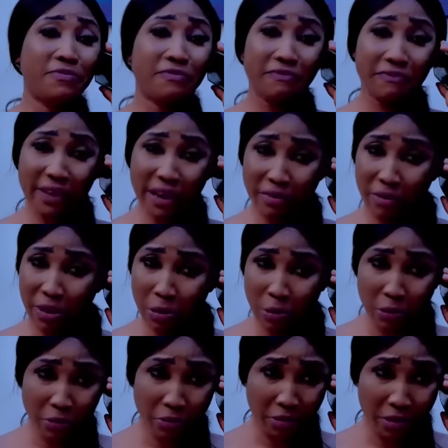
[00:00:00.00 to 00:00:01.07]
I am very
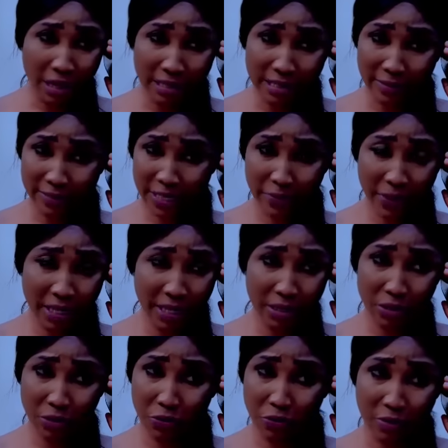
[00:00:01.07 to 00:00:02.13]
hungry as I'm
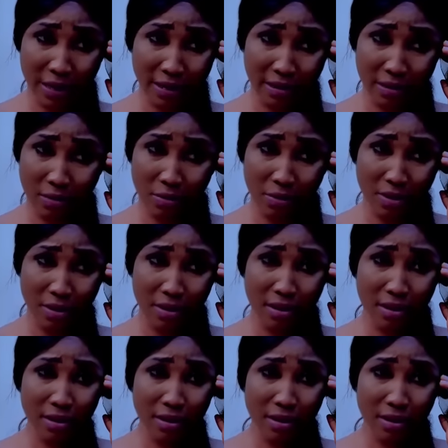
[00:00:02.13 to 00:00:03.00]
speaking to you right now.